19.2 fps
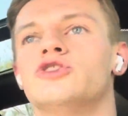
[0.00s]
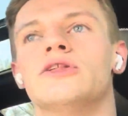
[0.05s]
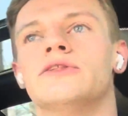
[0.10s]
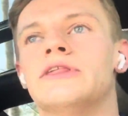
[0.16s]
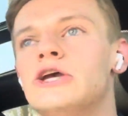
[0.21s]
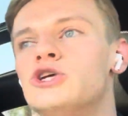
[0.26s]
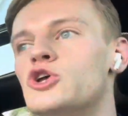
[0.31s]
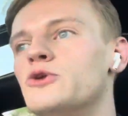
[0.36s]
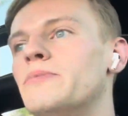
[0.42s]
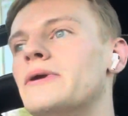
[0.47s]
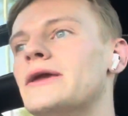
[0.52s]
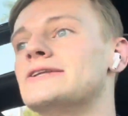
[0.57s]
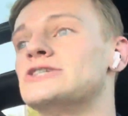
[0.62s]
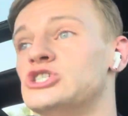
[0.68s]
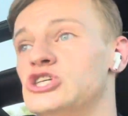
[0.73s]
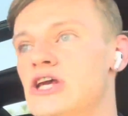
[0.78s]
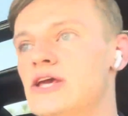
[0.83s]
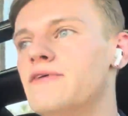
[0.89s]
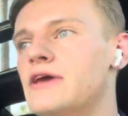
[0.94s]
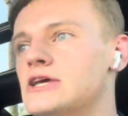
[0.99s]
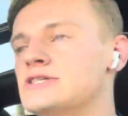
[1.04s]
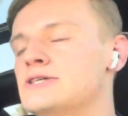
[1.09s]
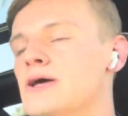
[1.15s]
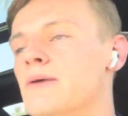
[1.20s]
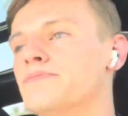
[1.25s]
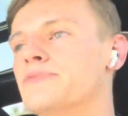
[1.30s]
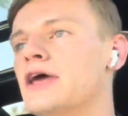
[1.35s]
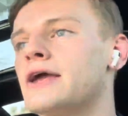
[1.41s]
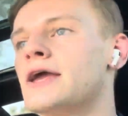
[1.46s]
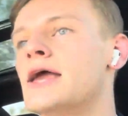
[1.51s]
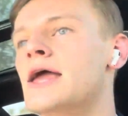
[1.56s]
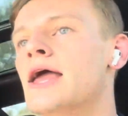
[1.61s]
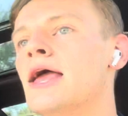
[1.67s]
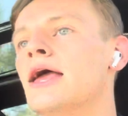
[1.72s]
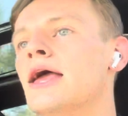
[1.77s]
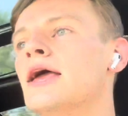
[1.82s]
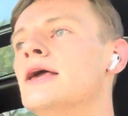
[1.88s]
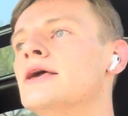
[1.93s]
they should be achieving
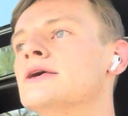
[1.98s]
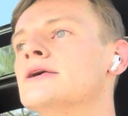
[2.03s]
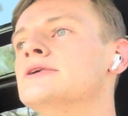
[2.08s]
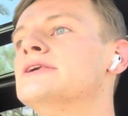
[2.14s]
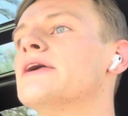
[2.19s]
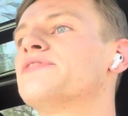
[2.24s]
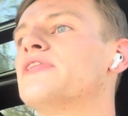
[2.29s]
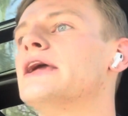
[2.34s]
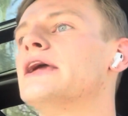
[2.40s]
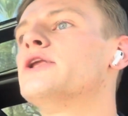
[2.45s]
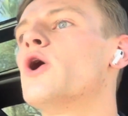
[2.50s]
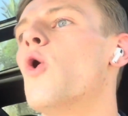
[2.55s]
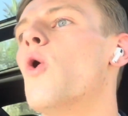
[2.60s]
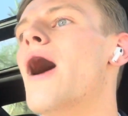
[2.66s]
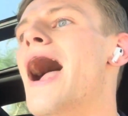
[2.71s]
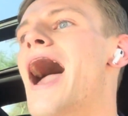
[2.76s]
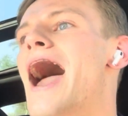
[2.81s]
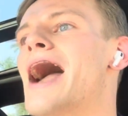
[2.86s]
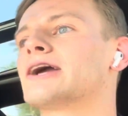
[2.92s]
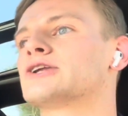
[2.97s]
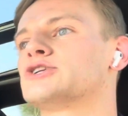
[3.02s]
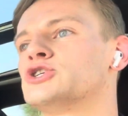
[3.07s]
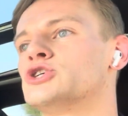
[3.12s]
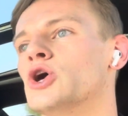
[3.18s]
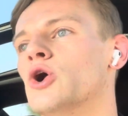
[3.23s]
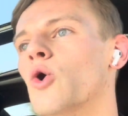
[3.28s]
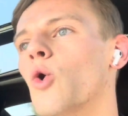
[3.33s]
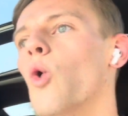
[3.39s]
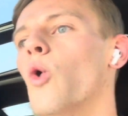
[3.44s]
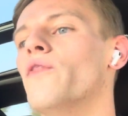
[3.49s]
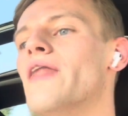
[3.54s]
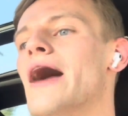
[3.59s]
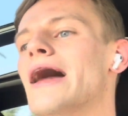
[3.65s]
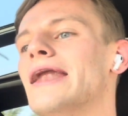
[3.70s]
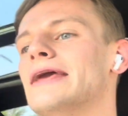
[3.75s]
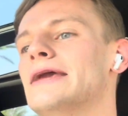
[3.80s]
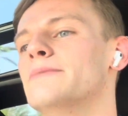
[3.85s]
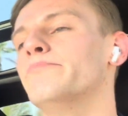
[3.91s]
something, yet they don't act on
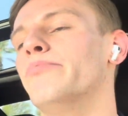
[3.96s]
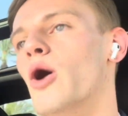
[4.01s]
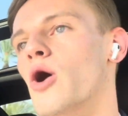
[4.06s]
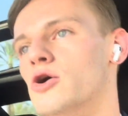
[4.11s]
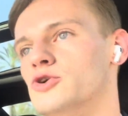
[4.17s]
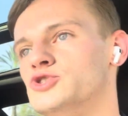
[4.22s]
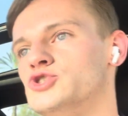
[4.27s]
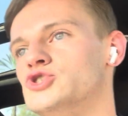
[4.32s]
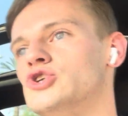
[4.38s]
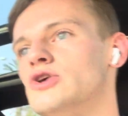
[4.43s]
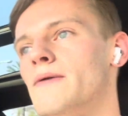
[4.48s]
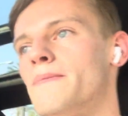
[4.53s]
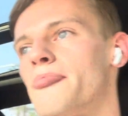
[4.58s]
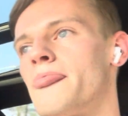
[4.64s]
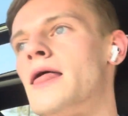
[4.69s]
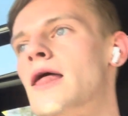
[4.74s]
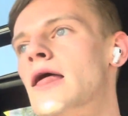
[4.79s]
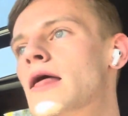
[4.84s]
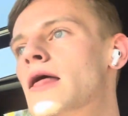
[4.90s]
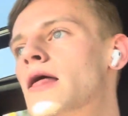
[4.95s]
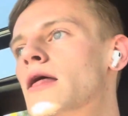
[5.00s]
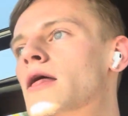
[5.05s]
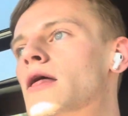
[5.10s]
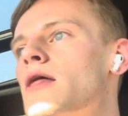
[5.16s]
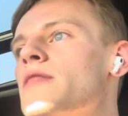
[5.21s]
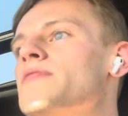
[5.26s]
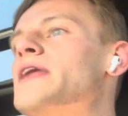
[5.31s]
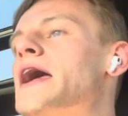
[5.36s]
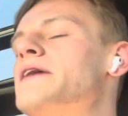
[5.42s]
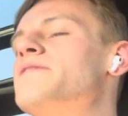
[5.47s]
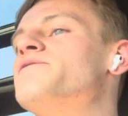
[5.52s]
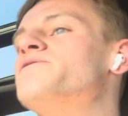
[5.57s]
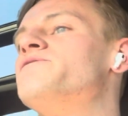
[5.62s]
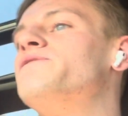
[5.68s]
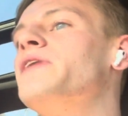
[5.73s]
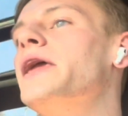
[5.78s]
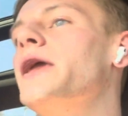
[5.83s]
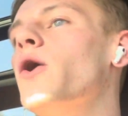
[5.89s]
that impulse. They
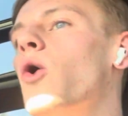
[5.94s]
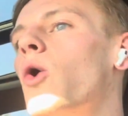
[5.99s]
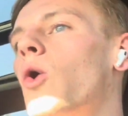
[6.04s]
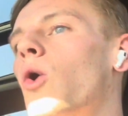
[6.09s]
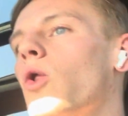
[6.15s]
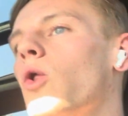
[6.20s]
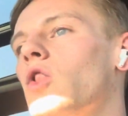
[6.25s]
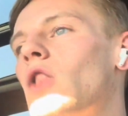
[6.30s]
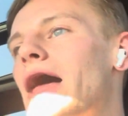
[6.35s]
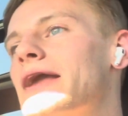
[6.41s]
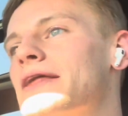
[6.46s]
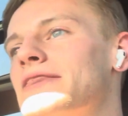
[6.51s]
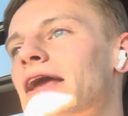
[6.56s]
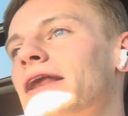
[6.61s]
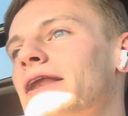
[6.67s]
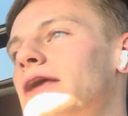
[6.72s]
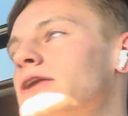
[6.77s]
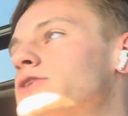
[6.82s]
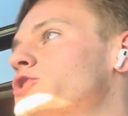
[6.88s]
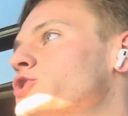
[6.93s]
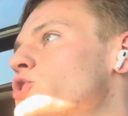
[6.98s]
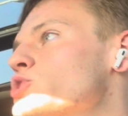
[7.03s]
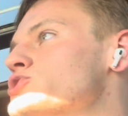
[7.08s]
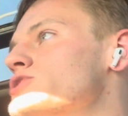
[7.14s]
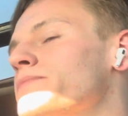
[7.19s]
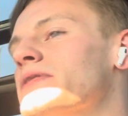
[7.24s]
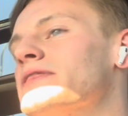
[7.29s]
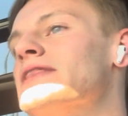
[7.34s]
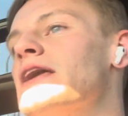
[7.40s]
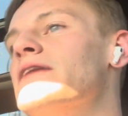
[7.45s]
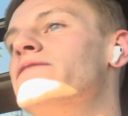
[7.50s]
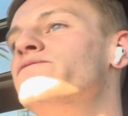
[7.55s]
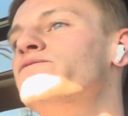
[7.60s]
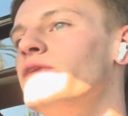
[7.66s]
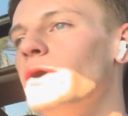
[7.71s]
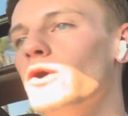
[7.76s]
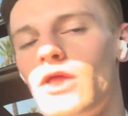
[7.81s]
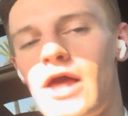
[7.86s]
feel like they need to do something. They
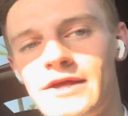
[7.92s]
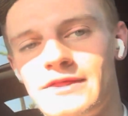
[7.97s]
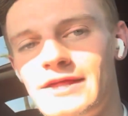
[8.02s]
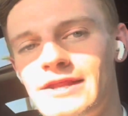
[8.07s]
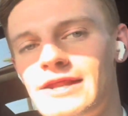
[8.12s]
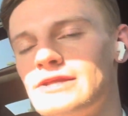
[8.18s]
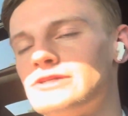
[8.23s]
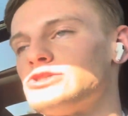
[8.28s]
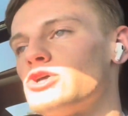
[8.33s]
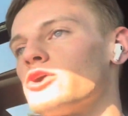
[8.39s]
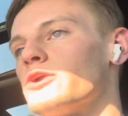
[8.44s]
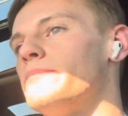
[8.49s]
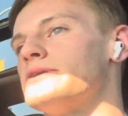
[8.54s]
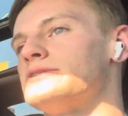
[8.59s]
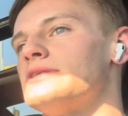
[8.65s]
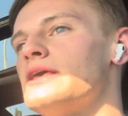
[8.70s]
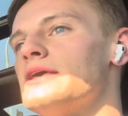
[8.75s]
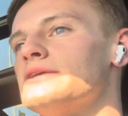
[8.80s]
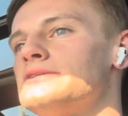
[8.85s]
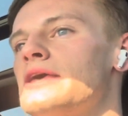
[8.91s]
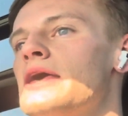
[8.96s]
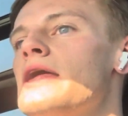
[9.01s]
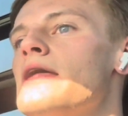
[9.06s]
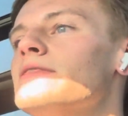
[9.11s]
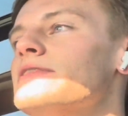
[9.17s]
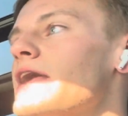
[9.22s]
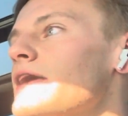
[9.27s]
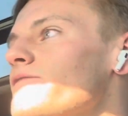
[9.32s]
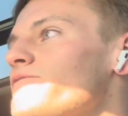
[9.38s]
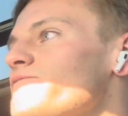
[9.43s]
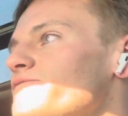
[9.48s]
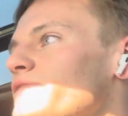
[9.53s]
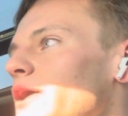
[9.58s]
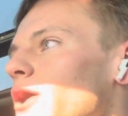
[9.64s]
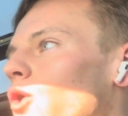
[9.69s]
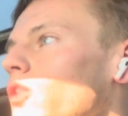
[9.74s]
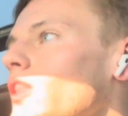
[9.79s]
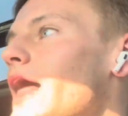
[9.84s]
feel like they need to start a business. They
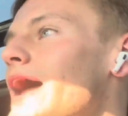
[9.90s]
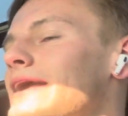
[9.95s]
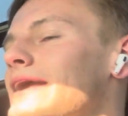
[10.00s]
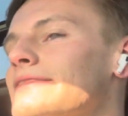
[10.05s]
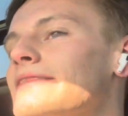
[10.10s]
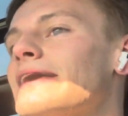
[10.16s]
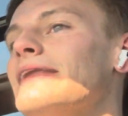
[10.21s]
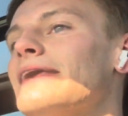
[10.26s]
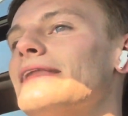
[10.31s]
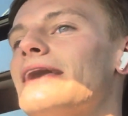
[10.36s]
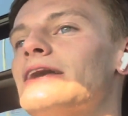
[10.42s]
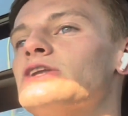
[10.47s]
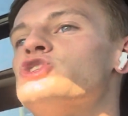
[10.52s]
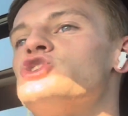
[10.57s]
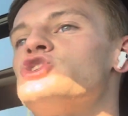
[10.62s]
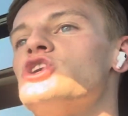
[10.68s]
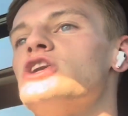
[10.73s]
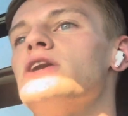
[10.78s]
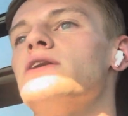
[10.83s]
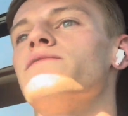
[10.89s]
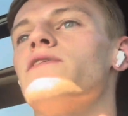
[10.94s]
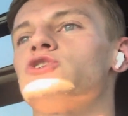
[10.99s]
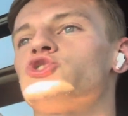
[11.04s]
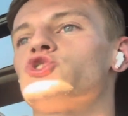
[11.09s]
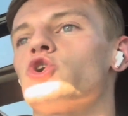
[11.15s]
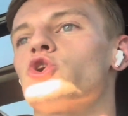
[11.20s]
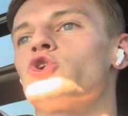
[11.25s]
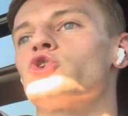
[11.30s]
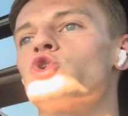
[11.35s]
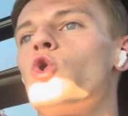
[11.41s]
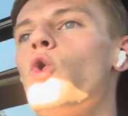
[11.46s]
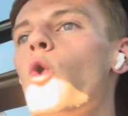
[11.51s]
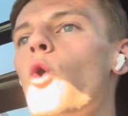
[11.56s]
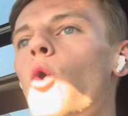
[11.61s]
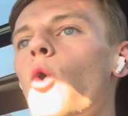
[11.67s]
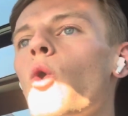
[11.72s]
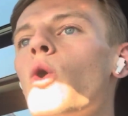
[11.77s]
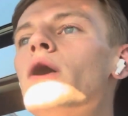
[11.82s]
feel like they need to achieve a certain
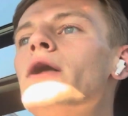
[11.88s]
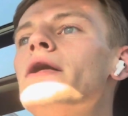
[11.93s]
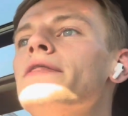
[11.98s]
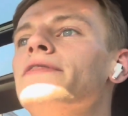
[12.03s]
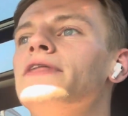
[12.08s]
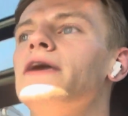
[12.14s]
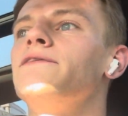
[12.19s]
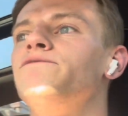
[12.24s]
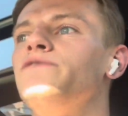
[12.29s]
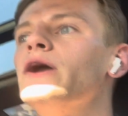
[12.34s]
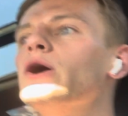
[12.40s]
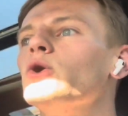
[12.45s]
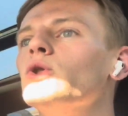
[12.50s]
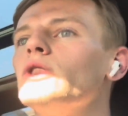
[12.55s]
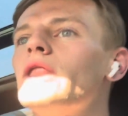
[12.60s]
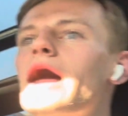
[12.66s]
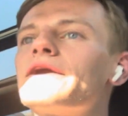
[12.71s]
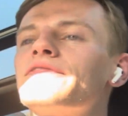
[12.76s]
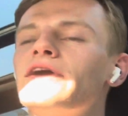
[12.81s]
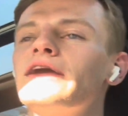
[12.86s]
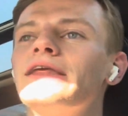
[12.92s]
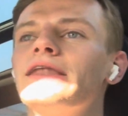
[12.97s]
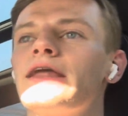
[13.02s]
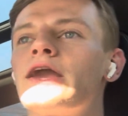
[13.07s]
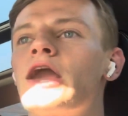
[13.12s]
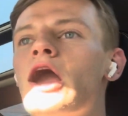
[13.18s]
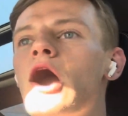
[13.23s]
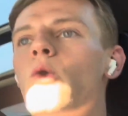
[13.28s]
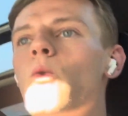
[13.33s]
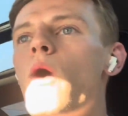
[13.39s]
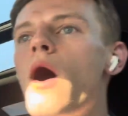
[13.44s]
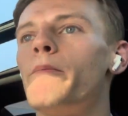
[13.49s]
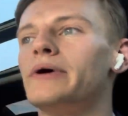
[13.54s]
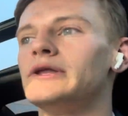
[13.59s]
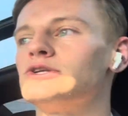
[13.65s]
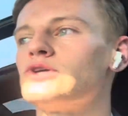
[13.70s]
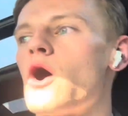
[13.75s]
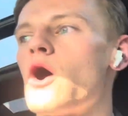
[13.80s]
goal. They feel like they need to go
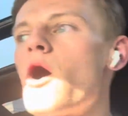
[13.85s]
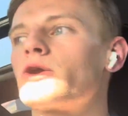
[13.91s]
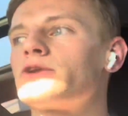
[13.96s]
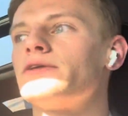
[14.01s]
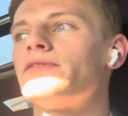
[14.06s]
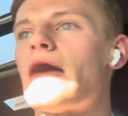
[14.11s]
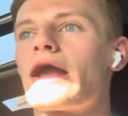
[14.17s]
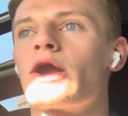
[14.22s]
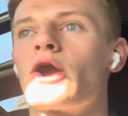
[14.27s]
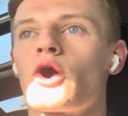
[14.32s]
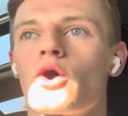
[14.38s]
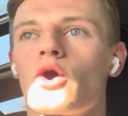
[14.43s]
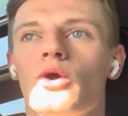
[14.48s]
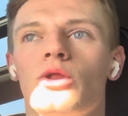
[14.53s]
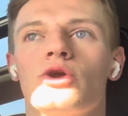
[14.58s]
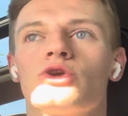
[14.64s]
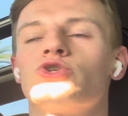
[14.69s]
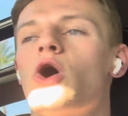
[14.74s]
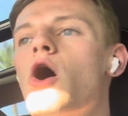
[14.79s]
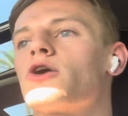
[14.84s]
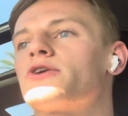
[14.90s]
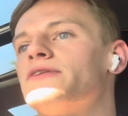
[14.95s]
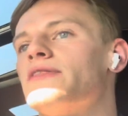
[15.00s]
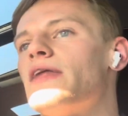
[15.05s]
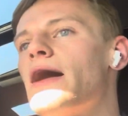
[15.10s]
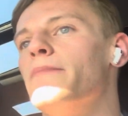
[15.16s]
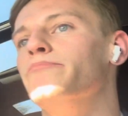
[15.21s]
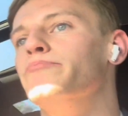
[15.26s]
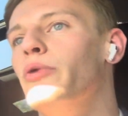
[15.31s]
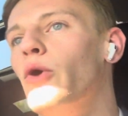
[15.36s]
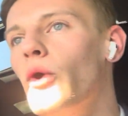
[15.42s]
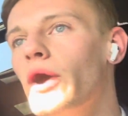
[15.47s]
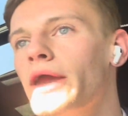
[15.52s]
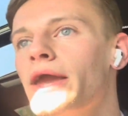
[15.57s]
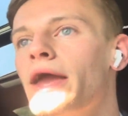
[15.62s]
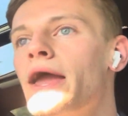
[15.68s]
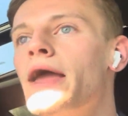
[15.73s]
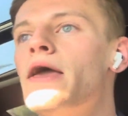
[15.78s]
up and talk to that girl or talk to that
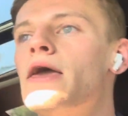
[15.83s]
boy.